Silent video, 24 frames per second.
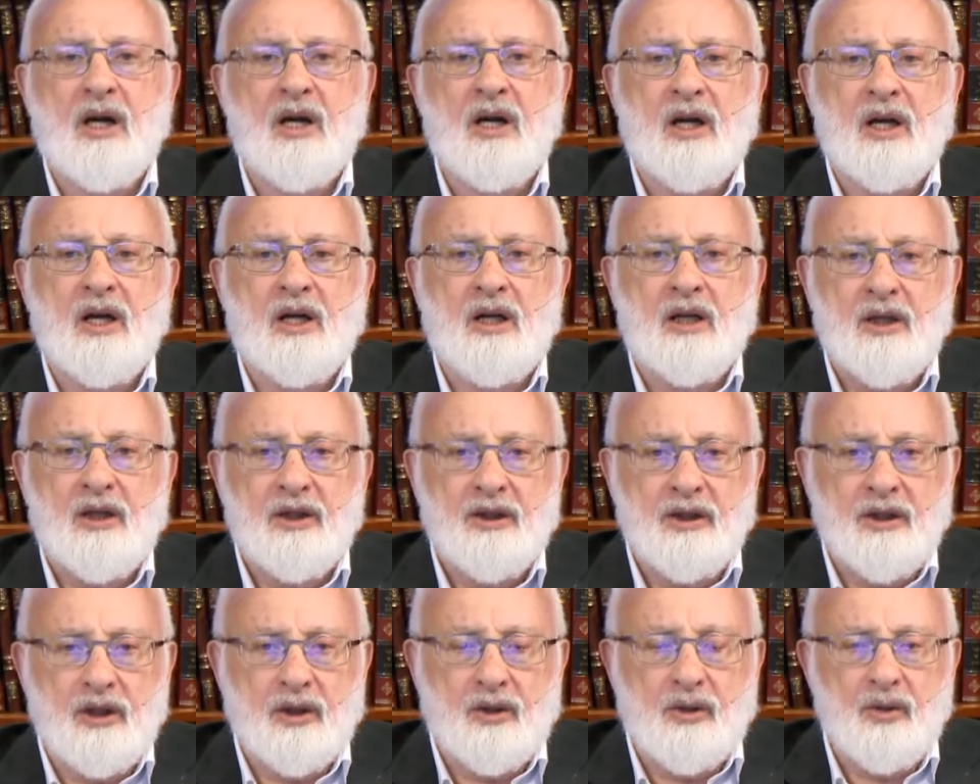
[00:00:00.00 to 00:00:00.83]
of uh,
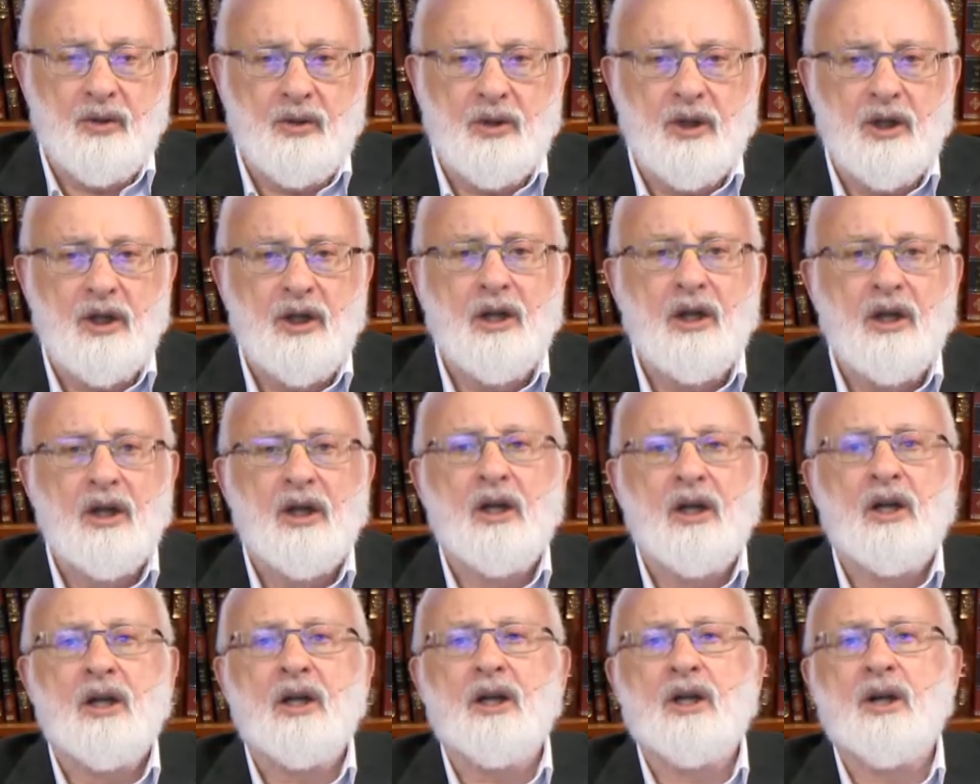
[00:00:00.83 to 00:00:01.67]
rising above the
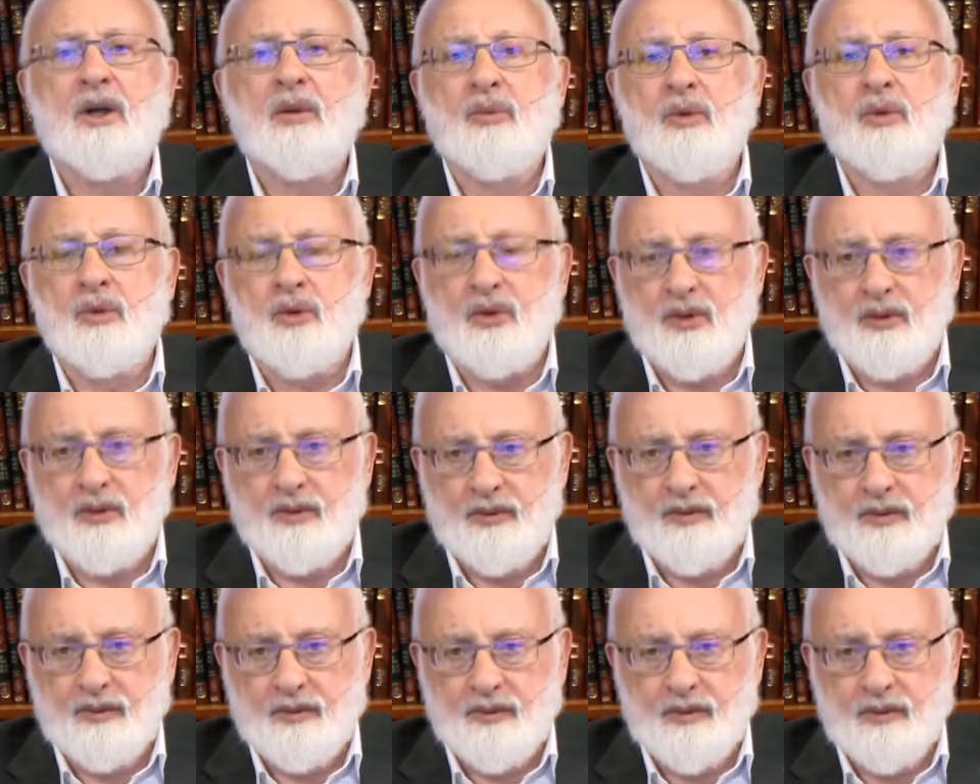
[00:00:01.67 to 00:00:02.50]
will to receive to
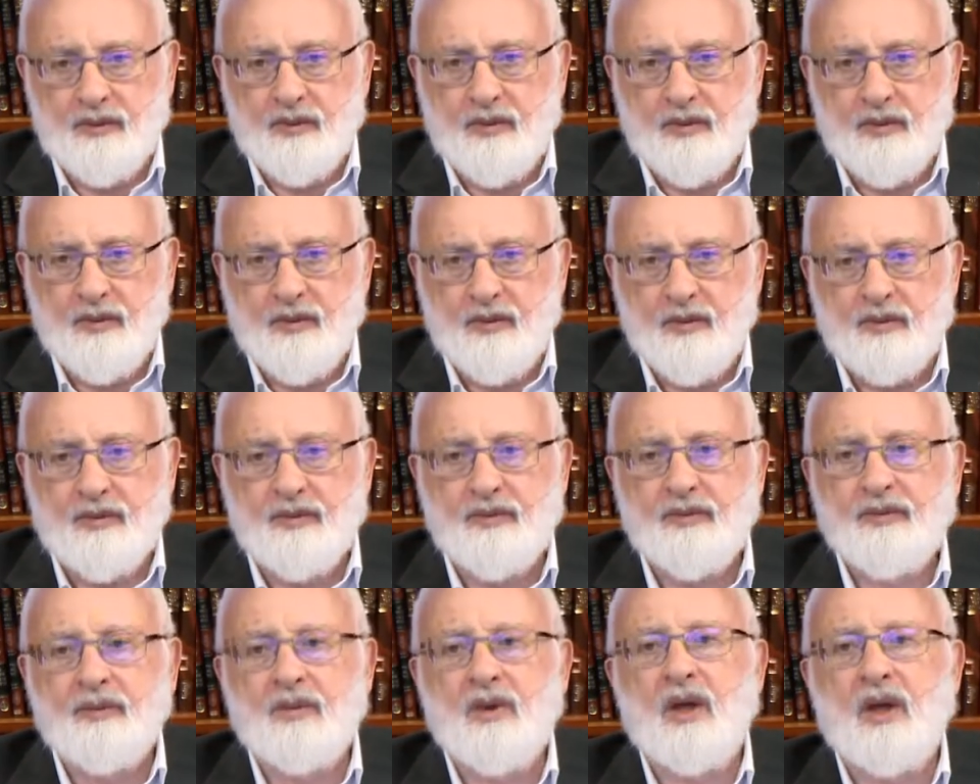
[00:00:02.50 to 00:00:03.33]
the will to
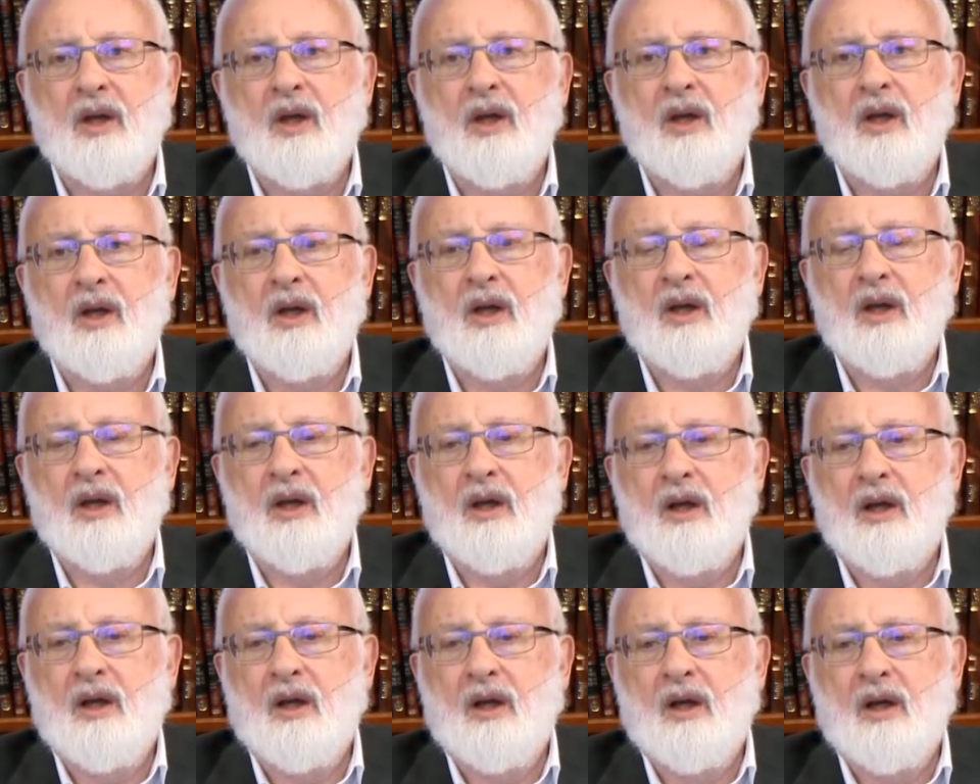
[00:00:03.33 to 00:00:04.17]
bestow,
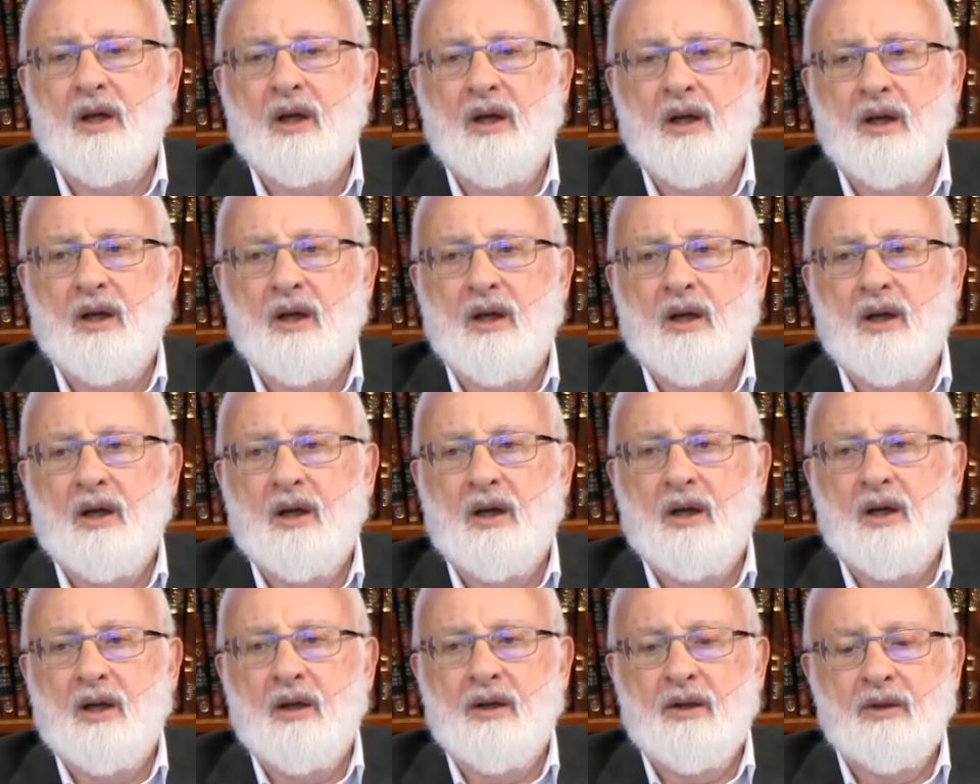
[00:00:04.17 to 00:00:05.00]
from
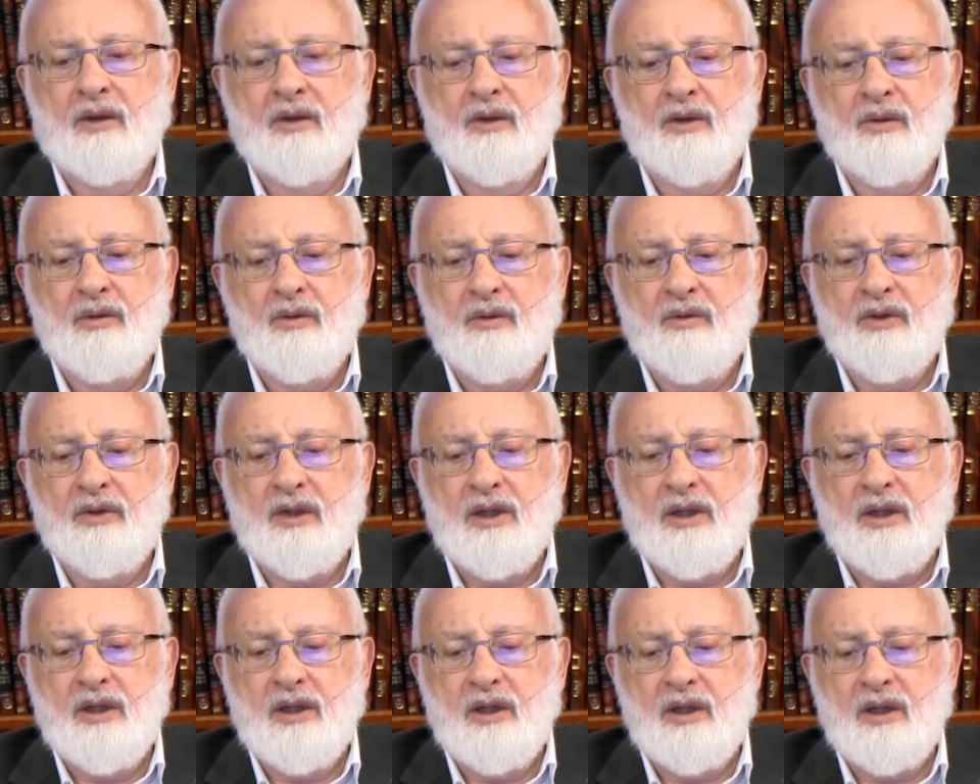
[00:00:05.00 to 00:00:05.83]
disconnection to
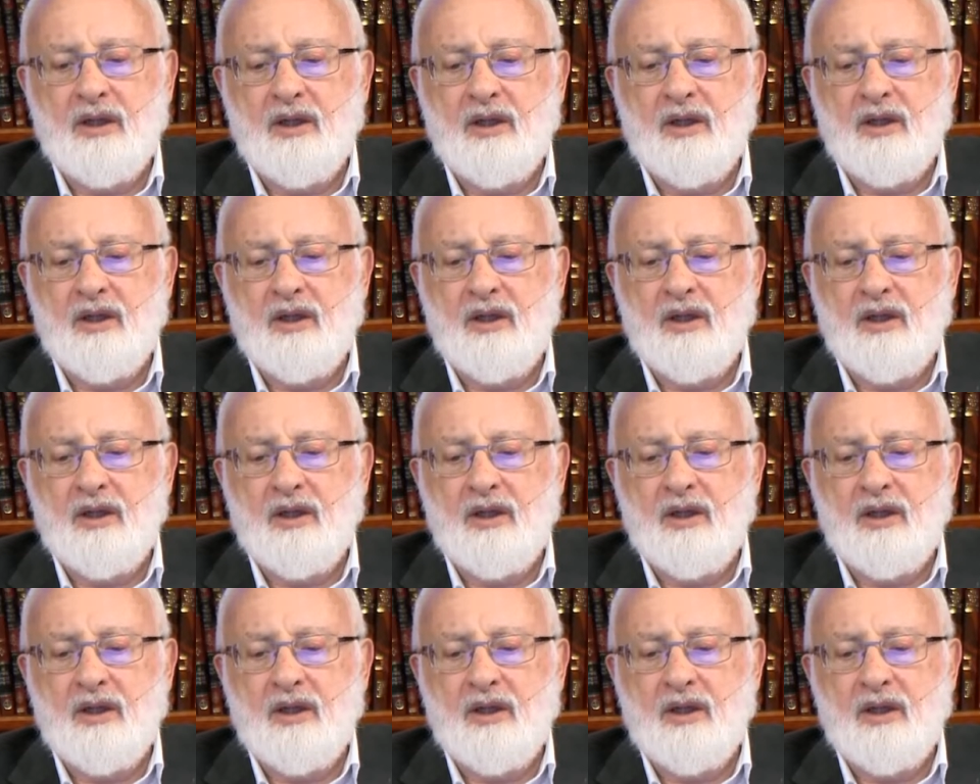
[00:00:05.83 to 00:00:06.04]
connection.